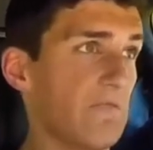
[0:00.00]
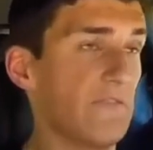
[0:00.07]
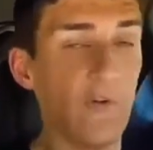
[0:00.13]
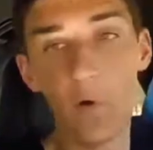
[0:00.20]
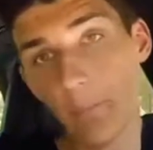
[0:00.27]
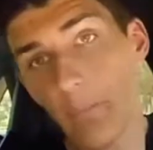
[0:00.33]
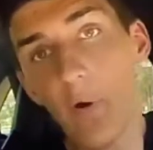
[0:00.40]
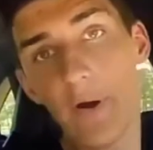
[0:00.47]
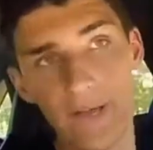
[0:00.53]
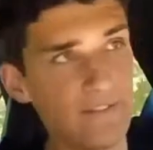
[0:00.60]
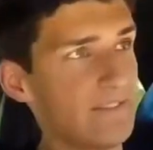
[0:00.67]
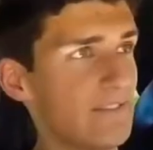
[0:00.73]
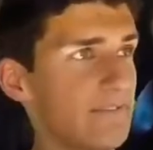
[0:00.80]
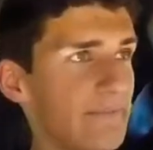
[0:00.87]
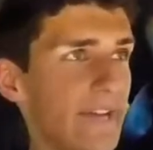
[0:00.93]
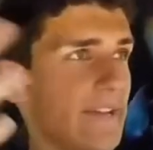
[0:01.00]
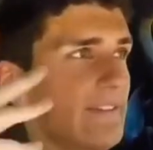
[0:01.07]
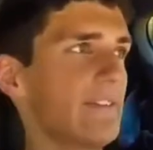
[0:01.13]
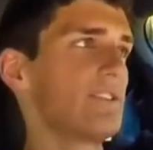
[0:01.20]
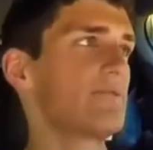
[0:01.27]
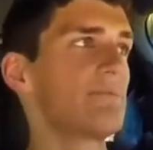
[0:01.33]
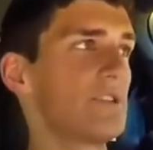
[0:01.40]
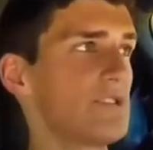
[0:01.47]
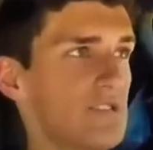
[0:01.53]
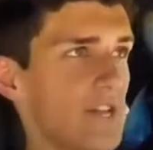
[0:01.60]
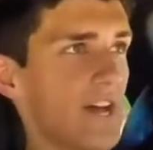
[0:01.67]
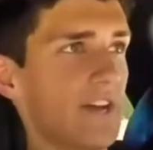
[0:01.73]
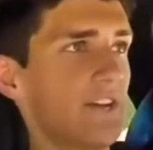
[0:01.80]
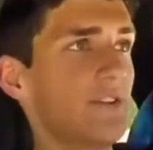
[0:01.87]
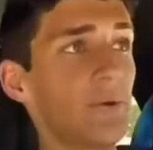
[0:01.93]
4 points, like they're just
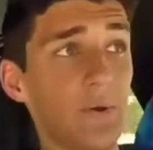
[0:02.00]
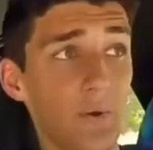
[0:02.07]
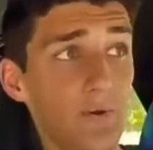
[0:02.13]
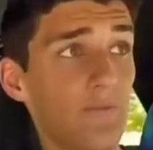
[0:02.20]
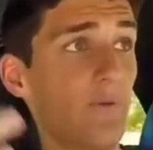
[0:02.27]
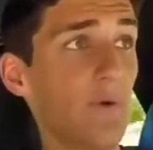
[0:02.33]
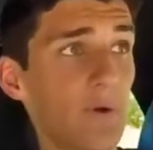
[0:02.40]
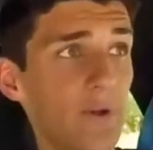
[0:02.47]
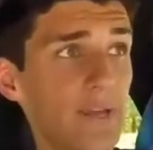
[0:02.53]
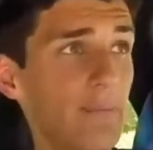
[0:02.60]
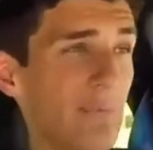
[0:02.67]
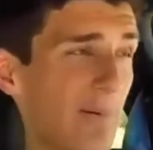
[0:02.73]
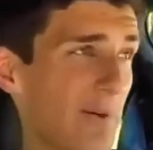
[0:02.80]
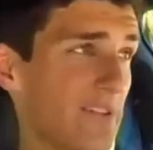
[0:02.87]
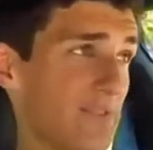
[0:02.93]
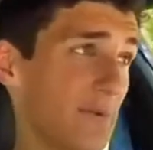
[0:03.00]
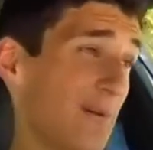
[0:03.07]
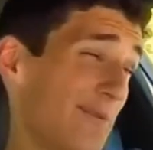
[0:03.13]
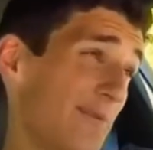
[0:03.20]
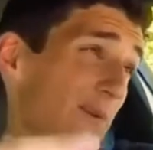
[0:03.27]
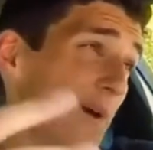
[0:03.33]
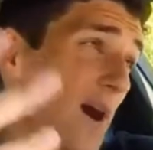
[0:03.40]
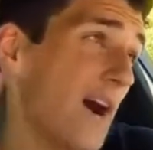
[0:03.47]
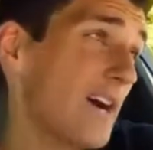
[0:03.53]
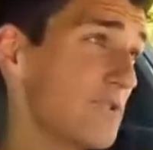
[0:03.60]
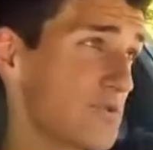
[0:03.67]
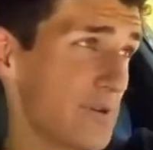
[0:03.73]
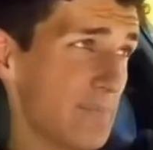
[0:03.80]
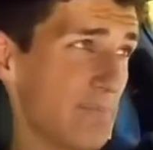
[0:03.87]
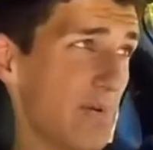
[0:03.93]
not gonna do it, or 4D points, or
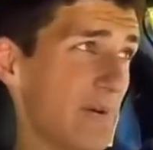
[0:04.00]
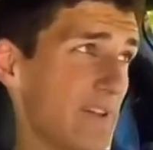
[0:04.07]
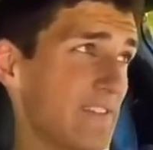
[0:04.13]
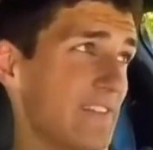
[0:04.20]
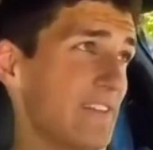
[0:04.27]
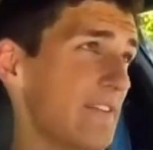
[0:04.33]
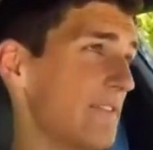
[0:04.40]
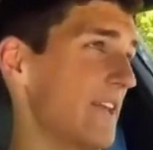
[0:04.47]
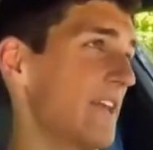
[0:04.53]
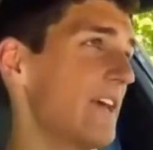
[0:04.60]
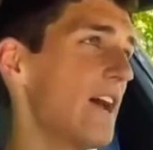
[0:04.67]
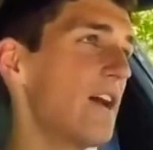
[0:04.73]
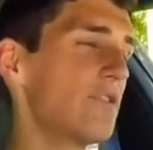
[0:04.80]
400 points even.